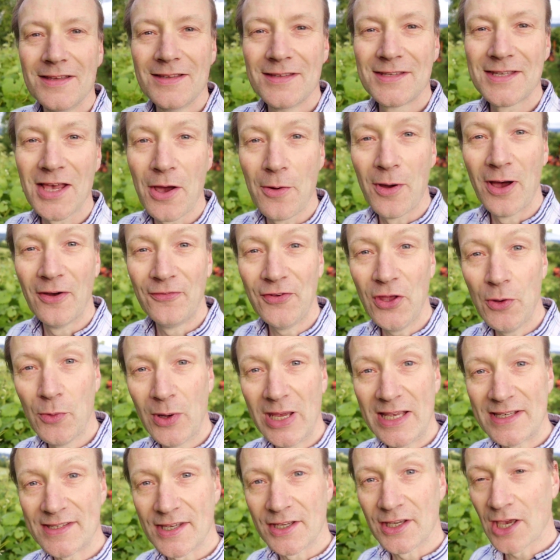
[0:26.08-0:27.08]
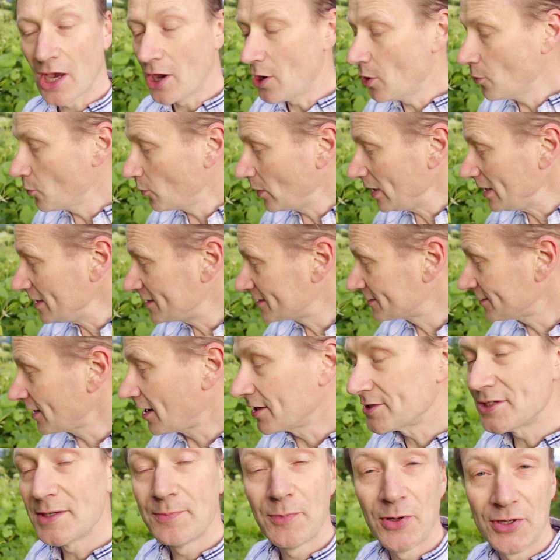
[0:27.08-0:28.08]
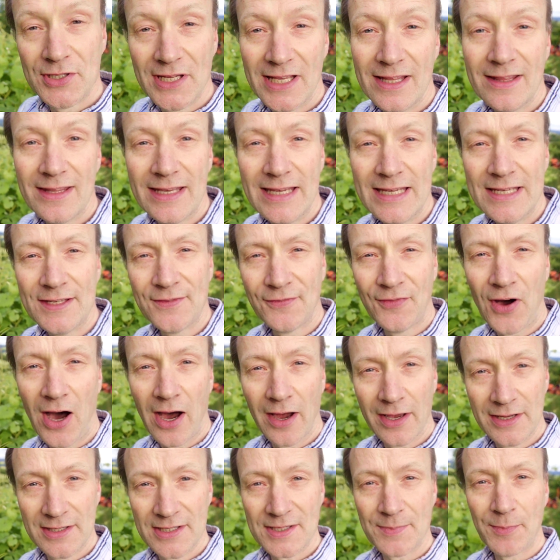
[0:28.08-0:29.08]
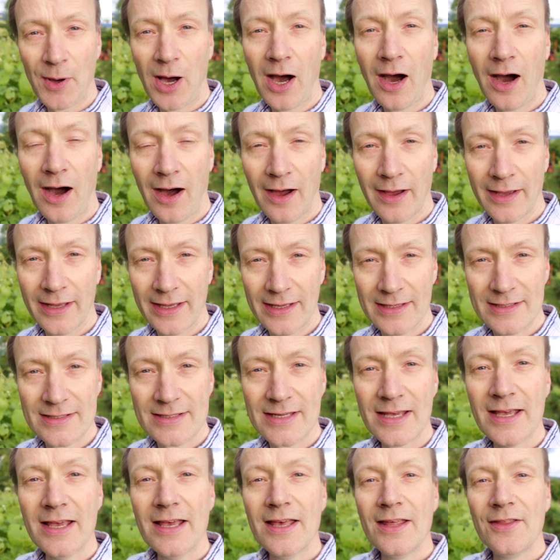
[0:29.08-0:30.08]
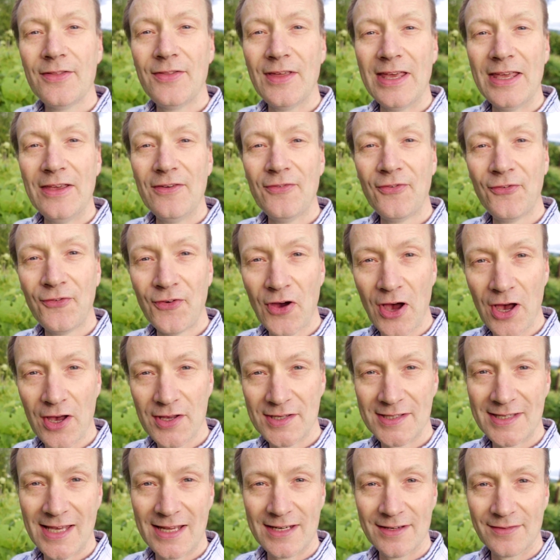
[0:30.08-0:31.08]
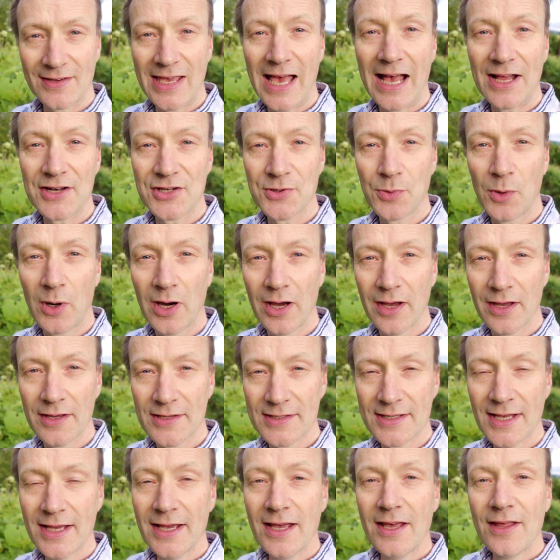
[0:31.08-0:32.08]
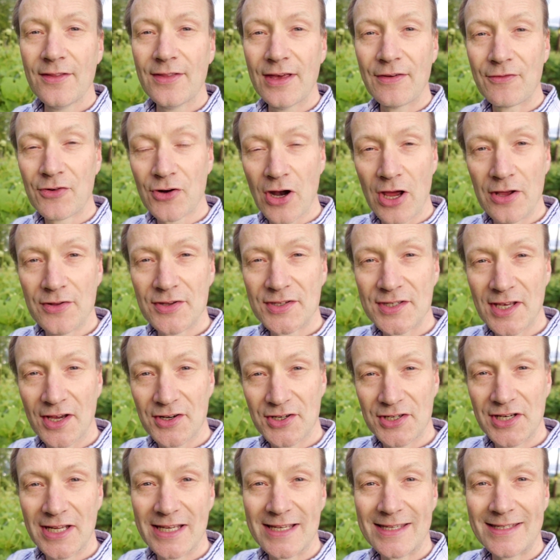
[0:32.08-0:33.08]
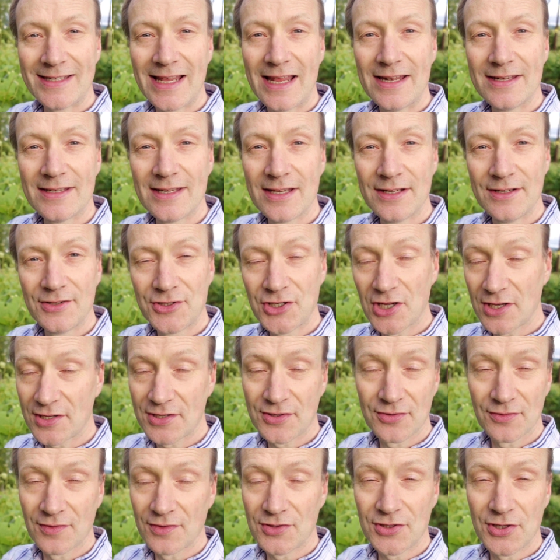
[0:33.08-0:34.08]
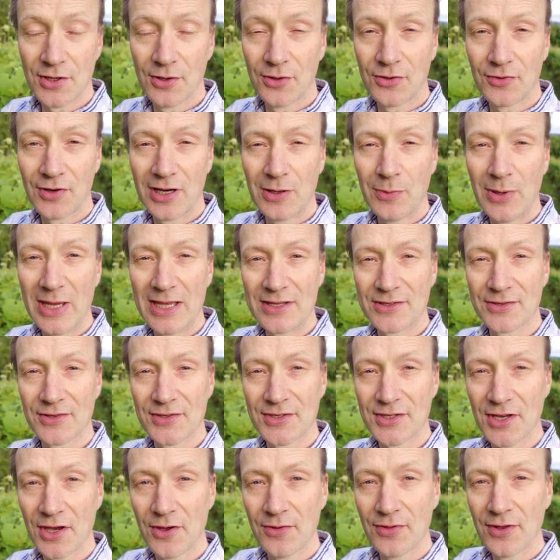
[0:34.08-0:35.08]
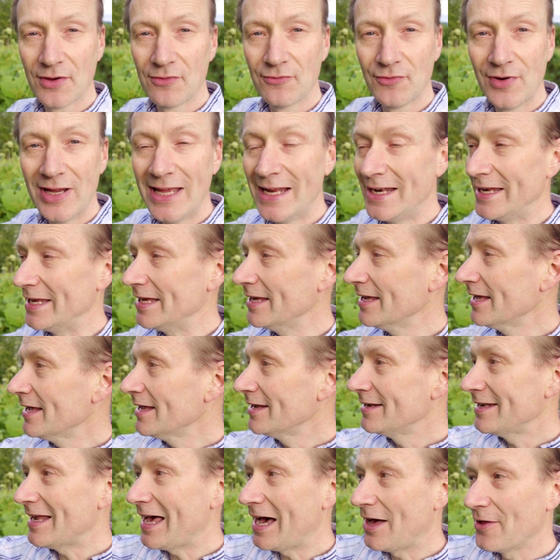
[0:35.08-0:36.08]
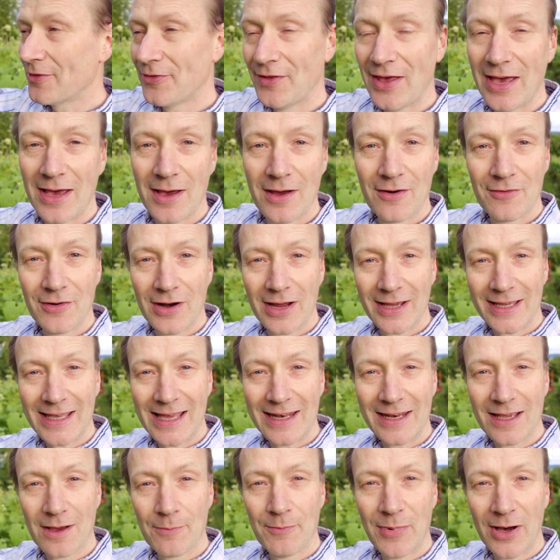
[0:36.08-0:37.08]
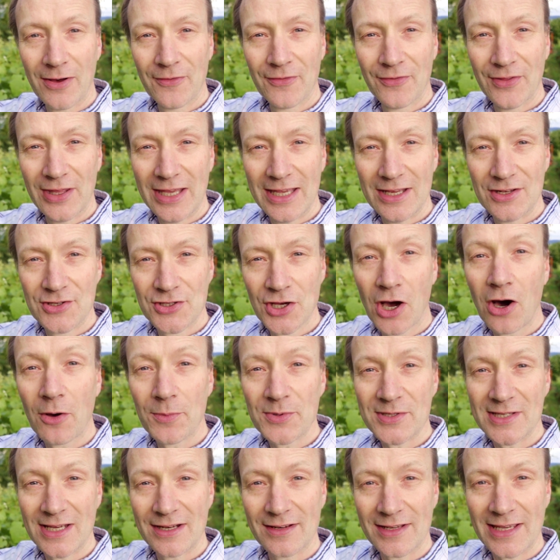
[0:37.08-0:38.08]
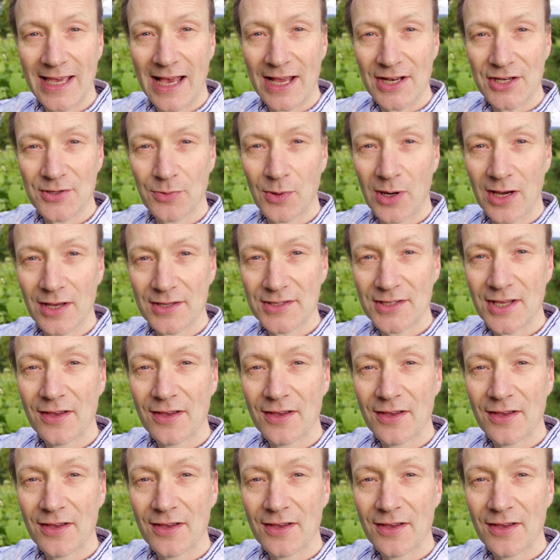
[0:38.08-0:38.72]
So a few weeks ago we started putting these vines behind the first set of catch wires. They've grown such an extent in just sort of 2 or 3 weeks or so that really now they're getting above the top set of catch wires.